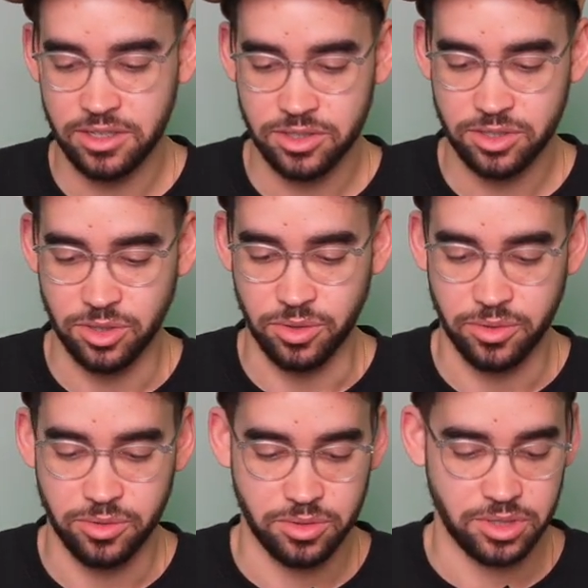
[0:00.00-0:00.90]
So
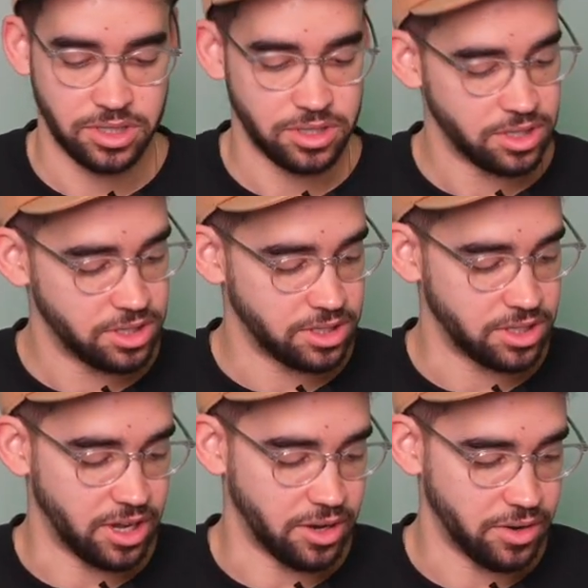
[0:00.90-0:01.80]

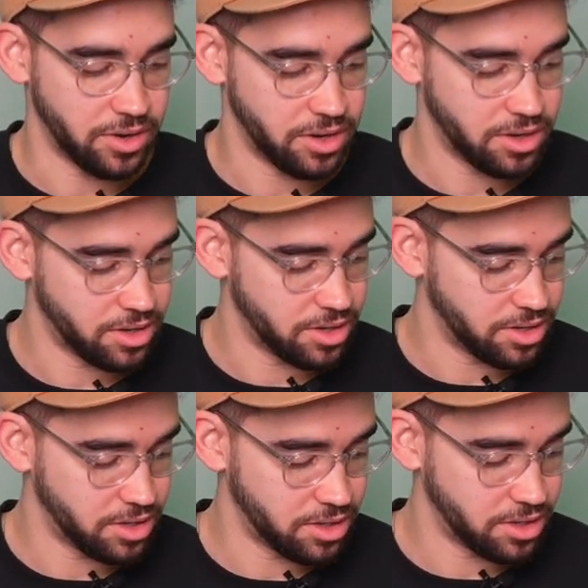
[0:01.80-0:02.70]
now
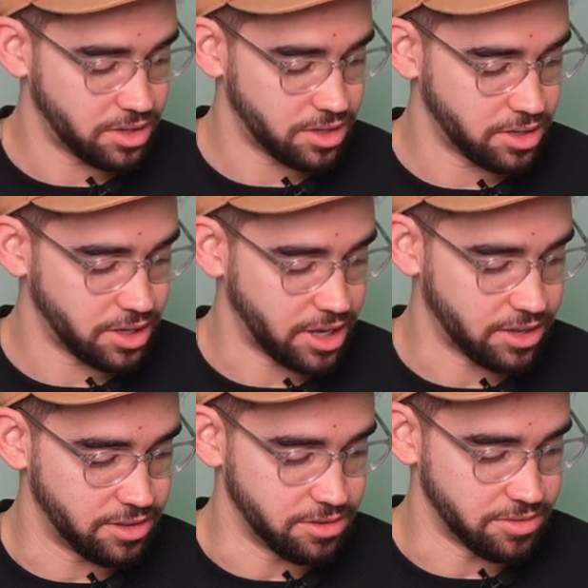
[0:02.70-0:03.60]

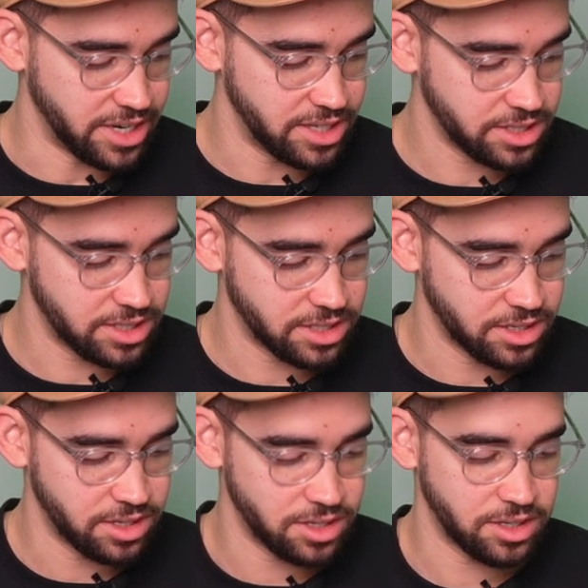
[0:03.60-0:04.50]
add device,
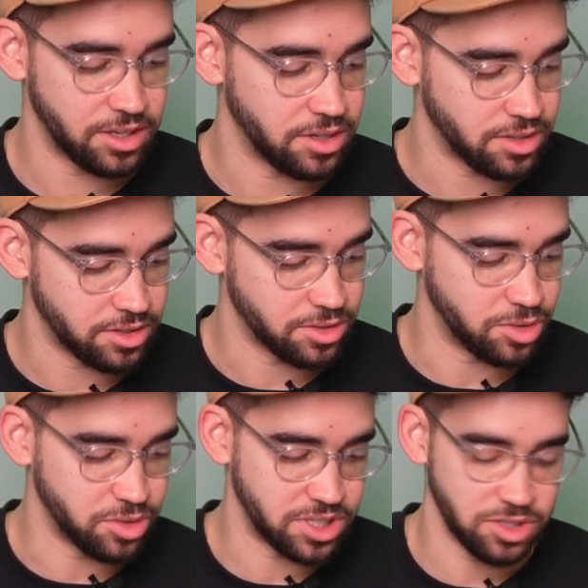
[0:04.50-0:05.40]

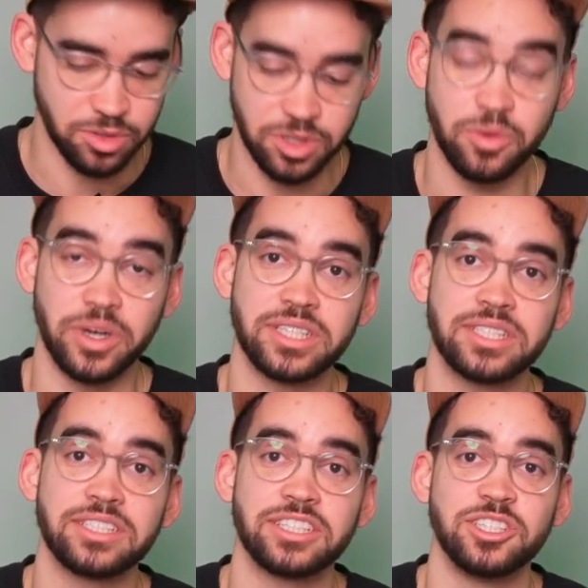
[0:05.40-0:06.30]
you see the
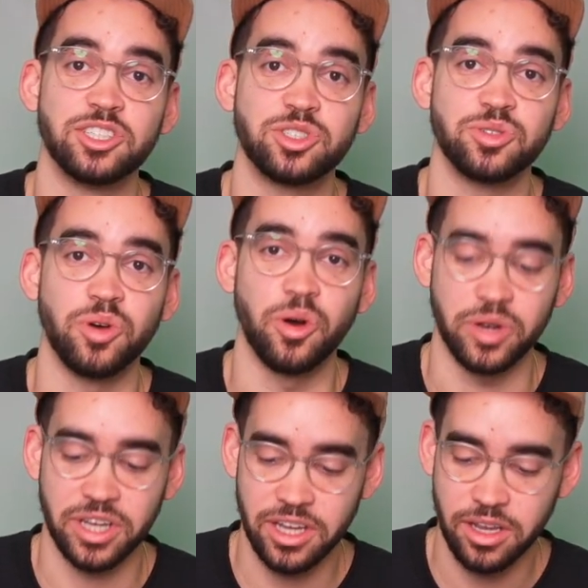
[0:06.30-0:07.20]
request change to
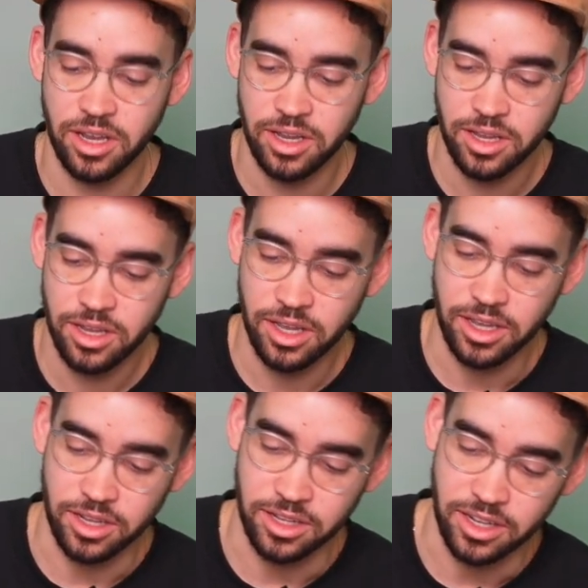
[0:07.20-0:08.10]
okay,
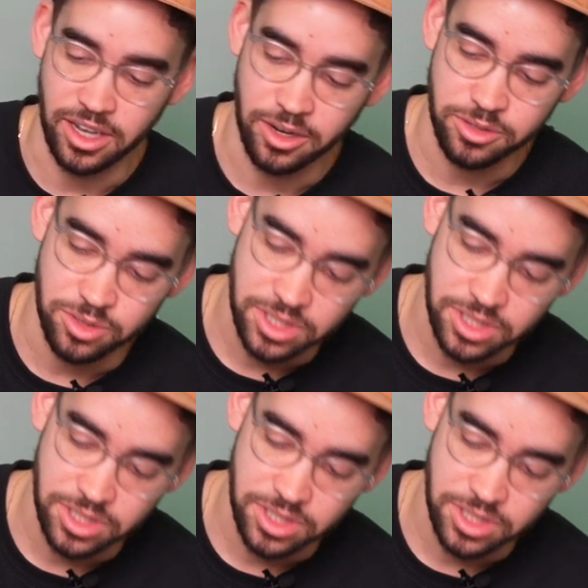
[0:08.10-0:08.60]
and now you